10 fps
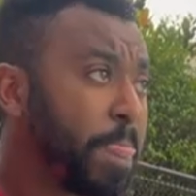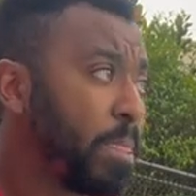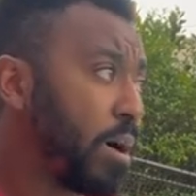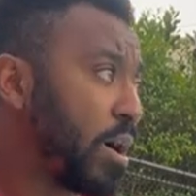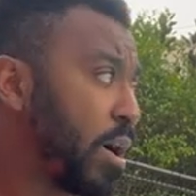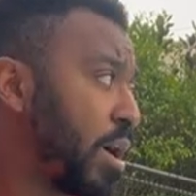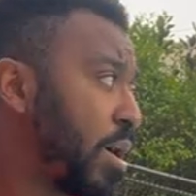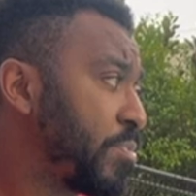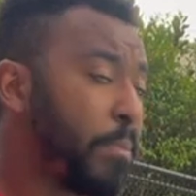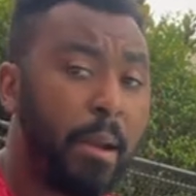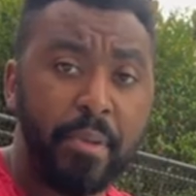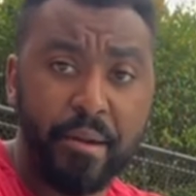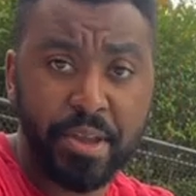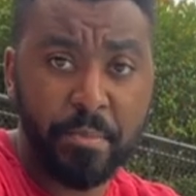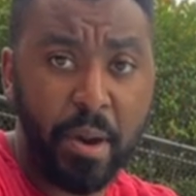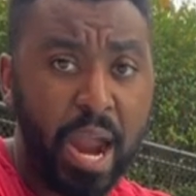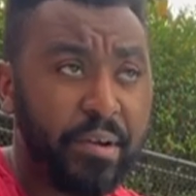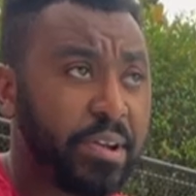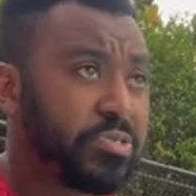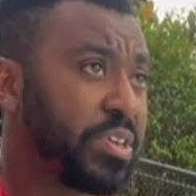uh, the barbarian
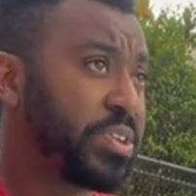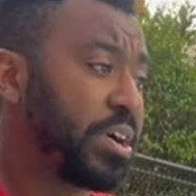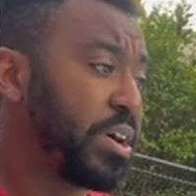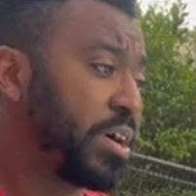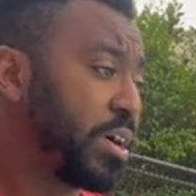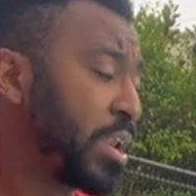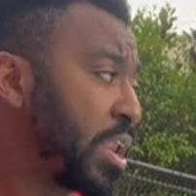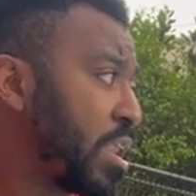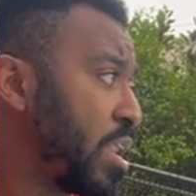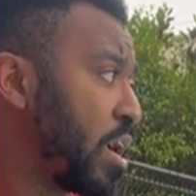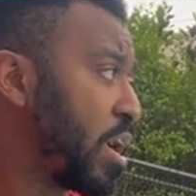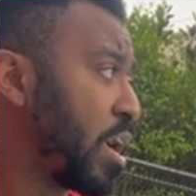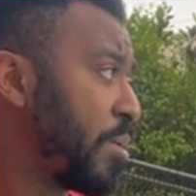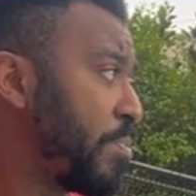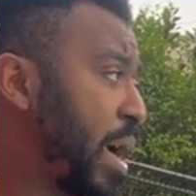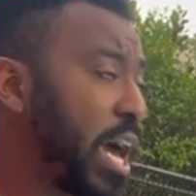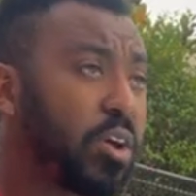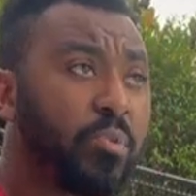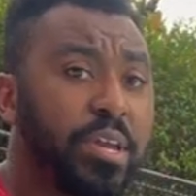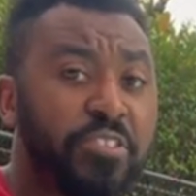pirates, and um, how
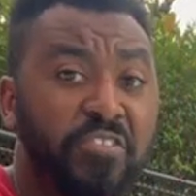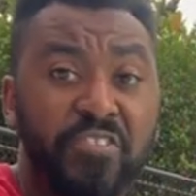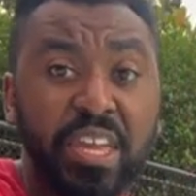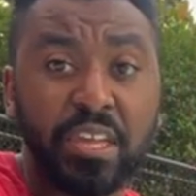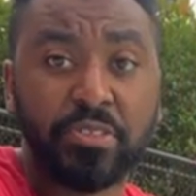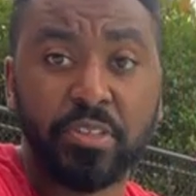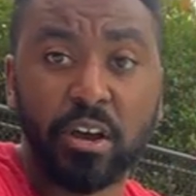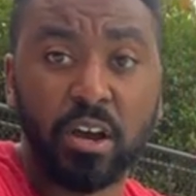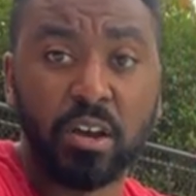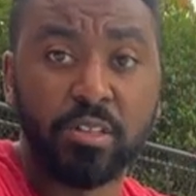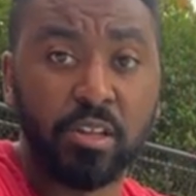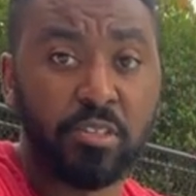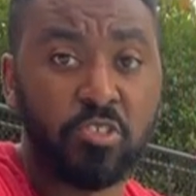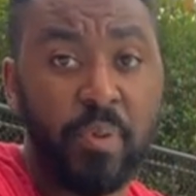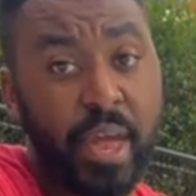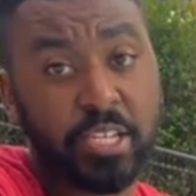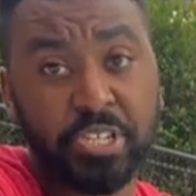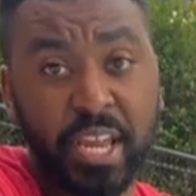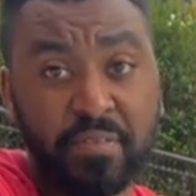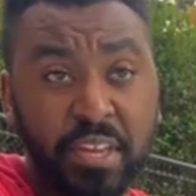do we defeat the, the, the Spanish
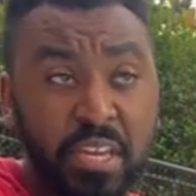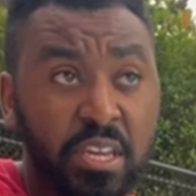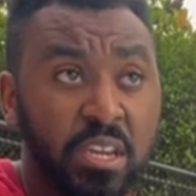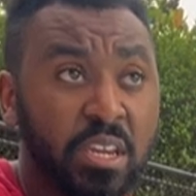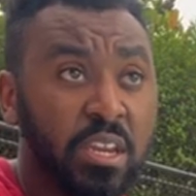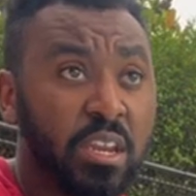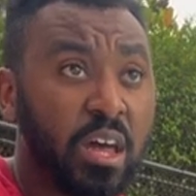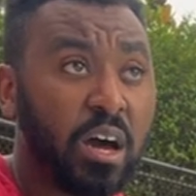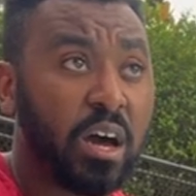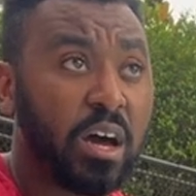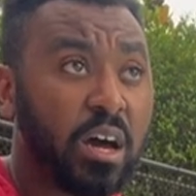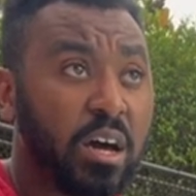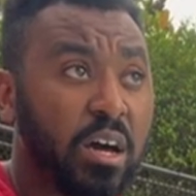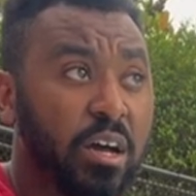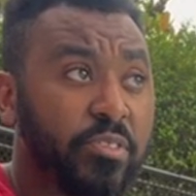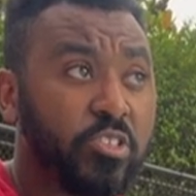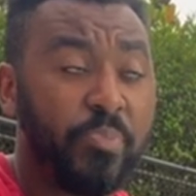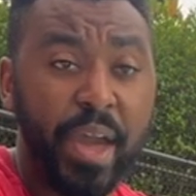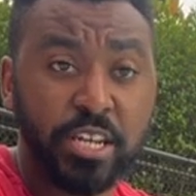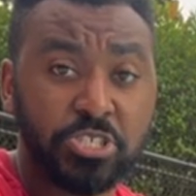Navy uh, the
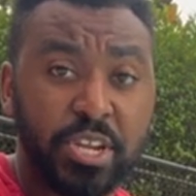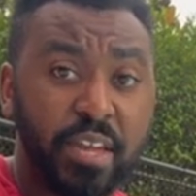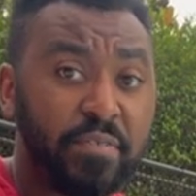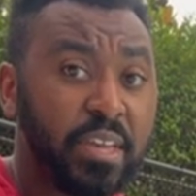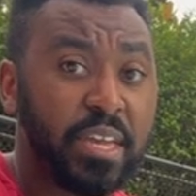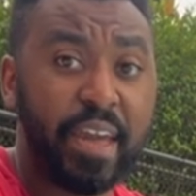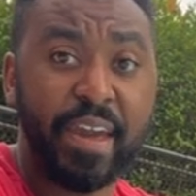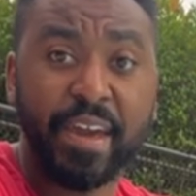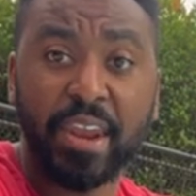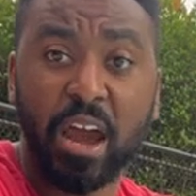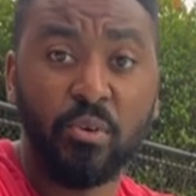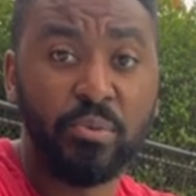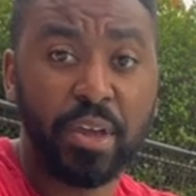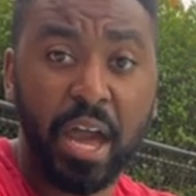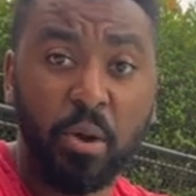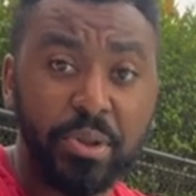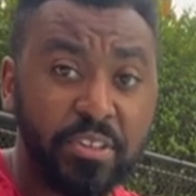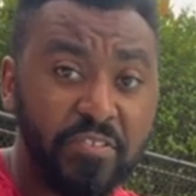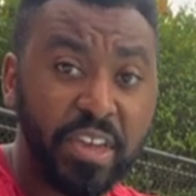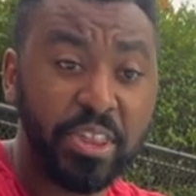Spanish Navy and how we, how we
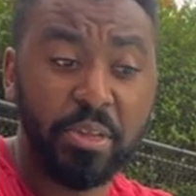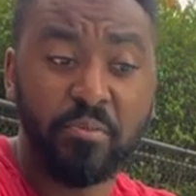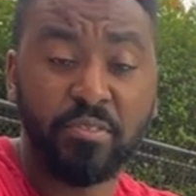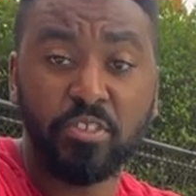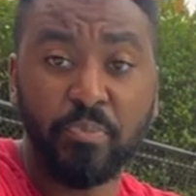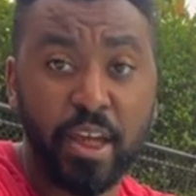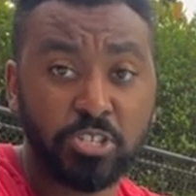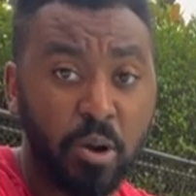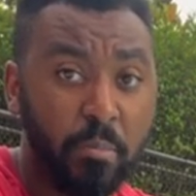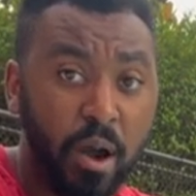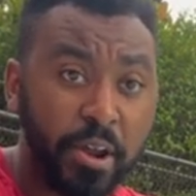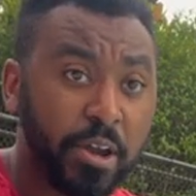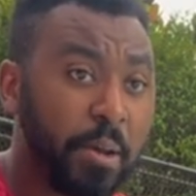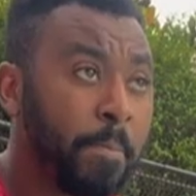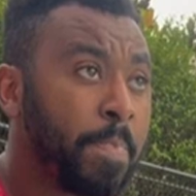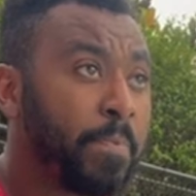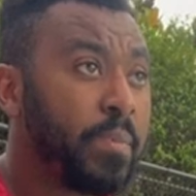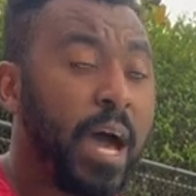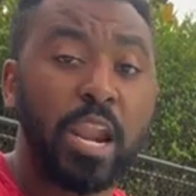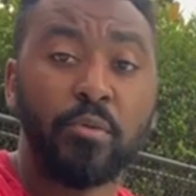defeated them, the Spanish Armada.
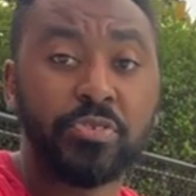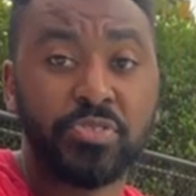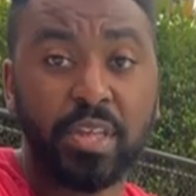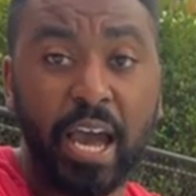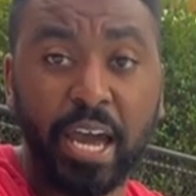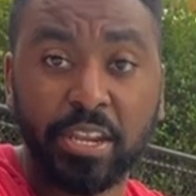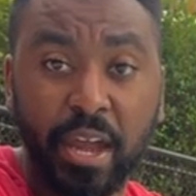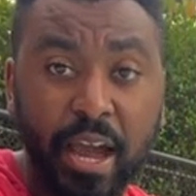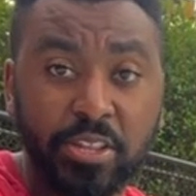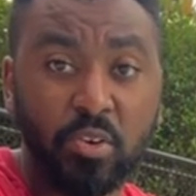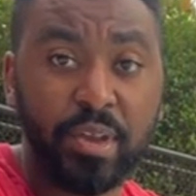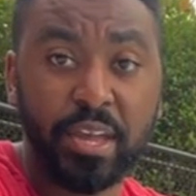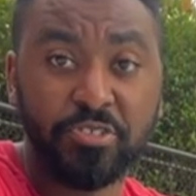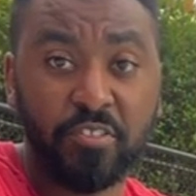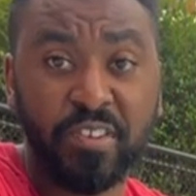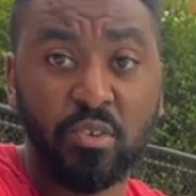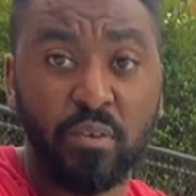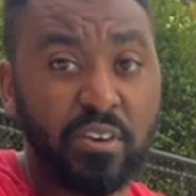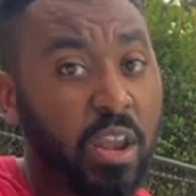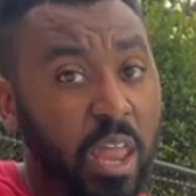How do we how, how do we intervene
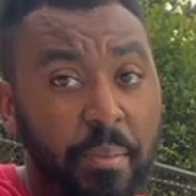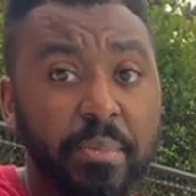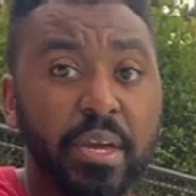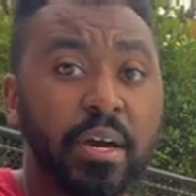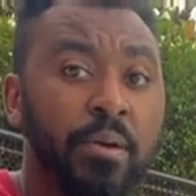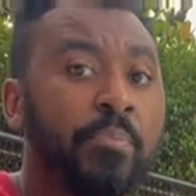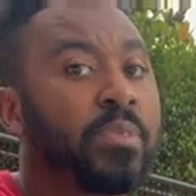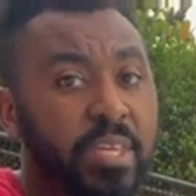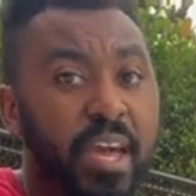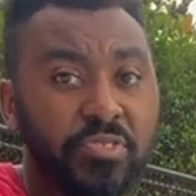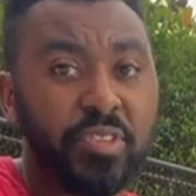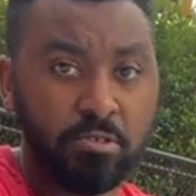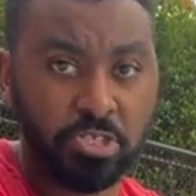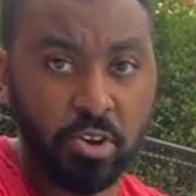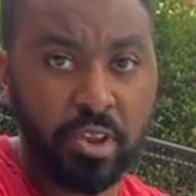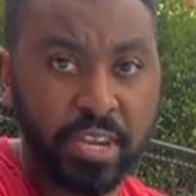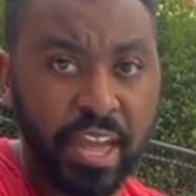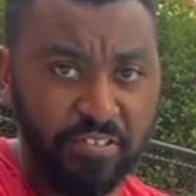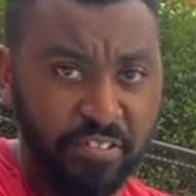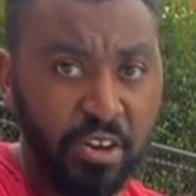with Colombia? Yes, they'll show you
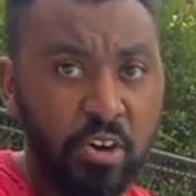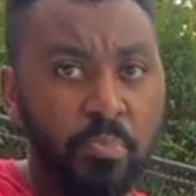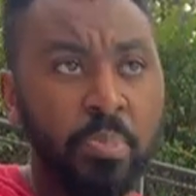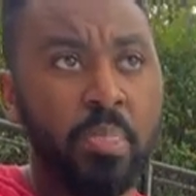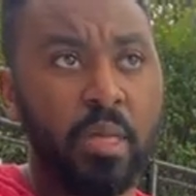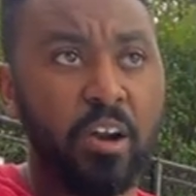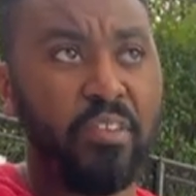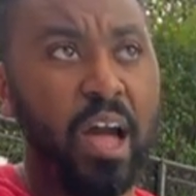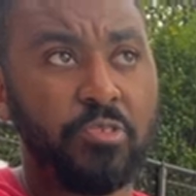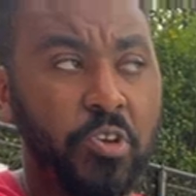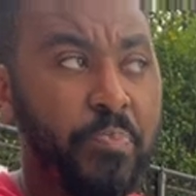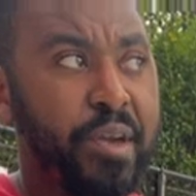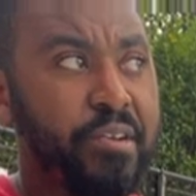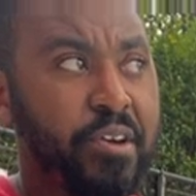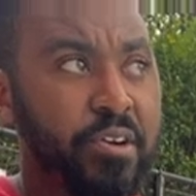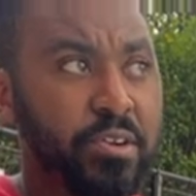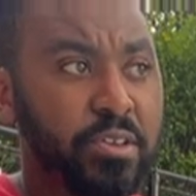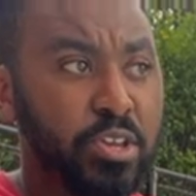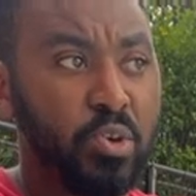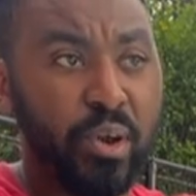that film of how superior
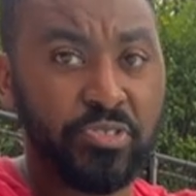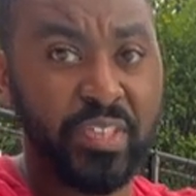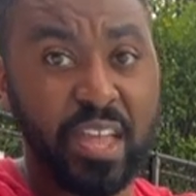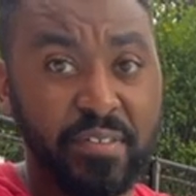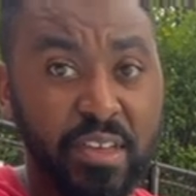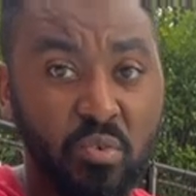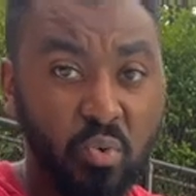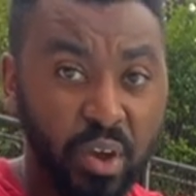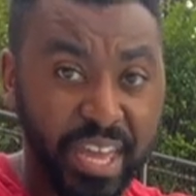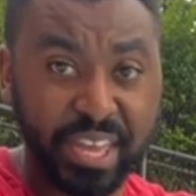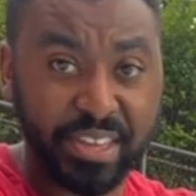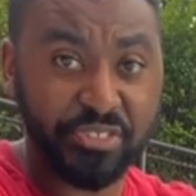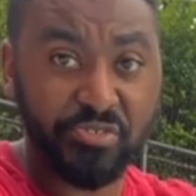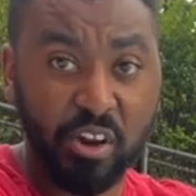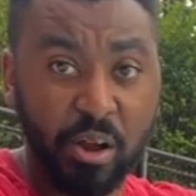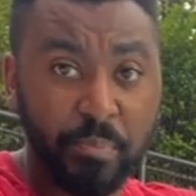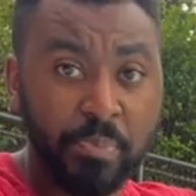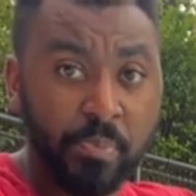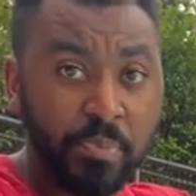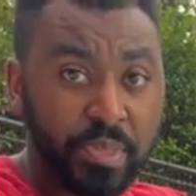the U.S. Navy is from
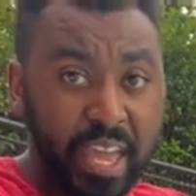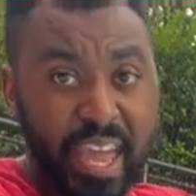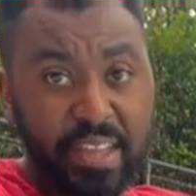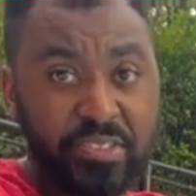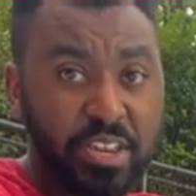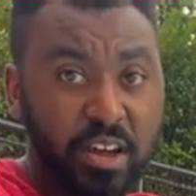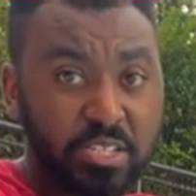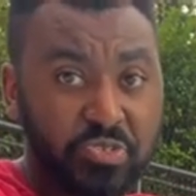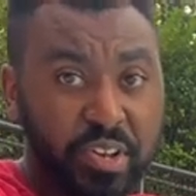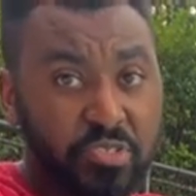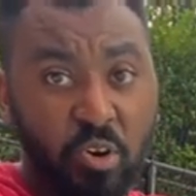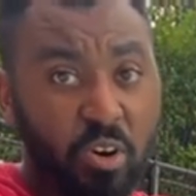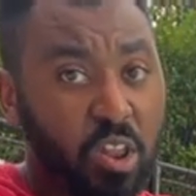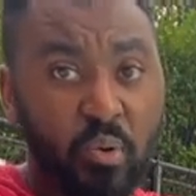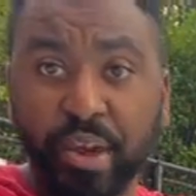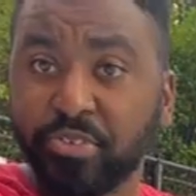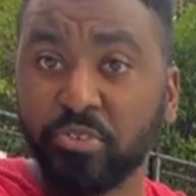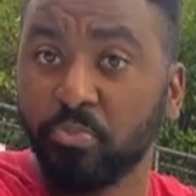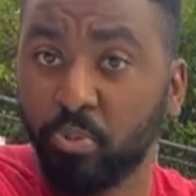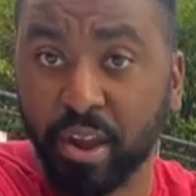the 1800s all the way
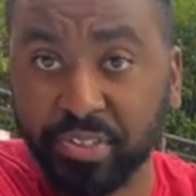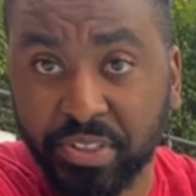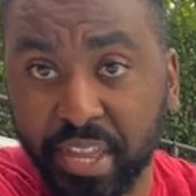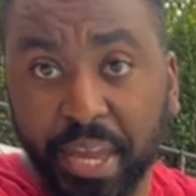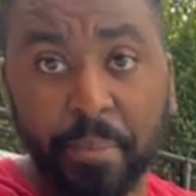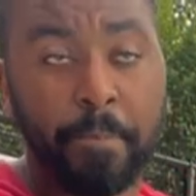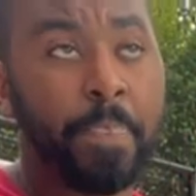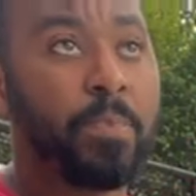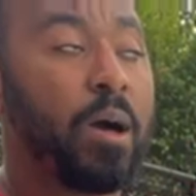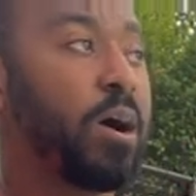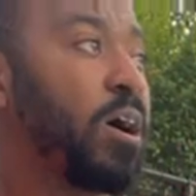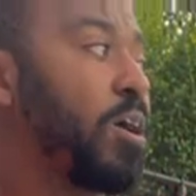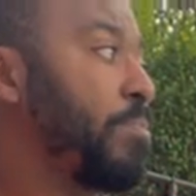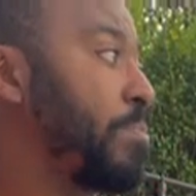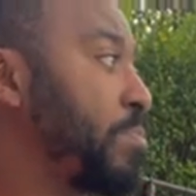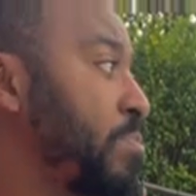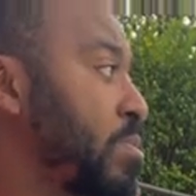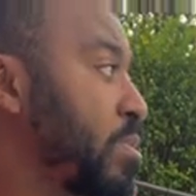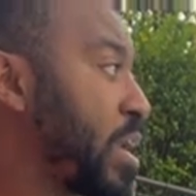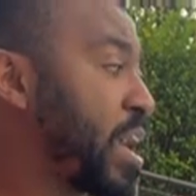to present day. Um,
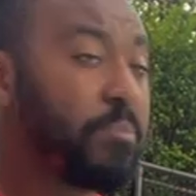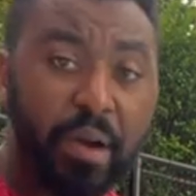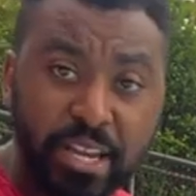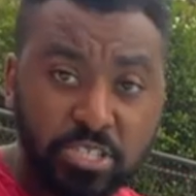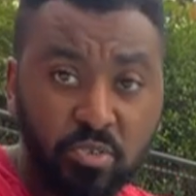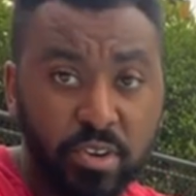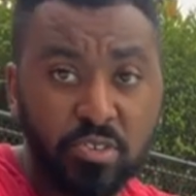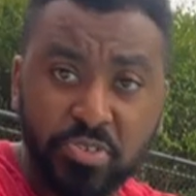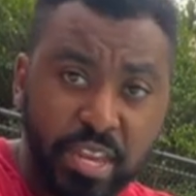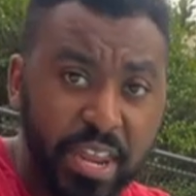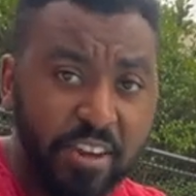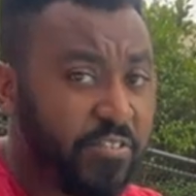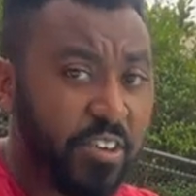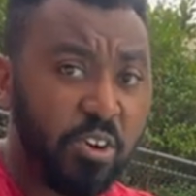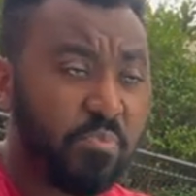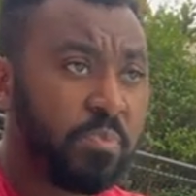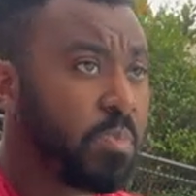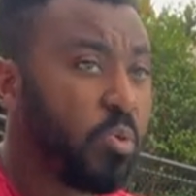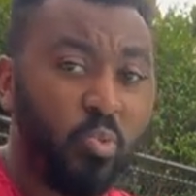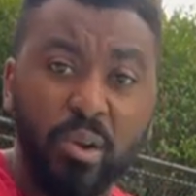and mind you, when you see that film,
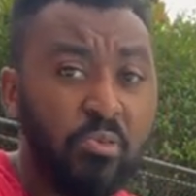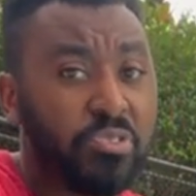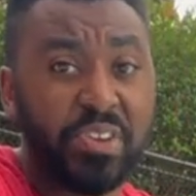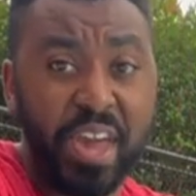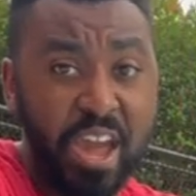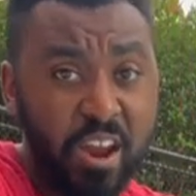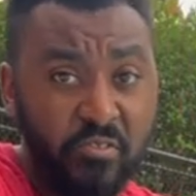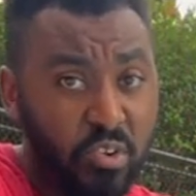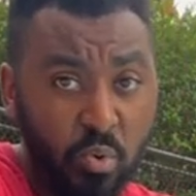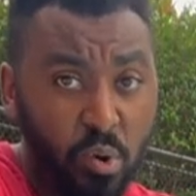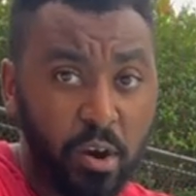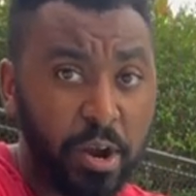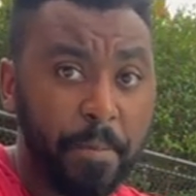we was in every war,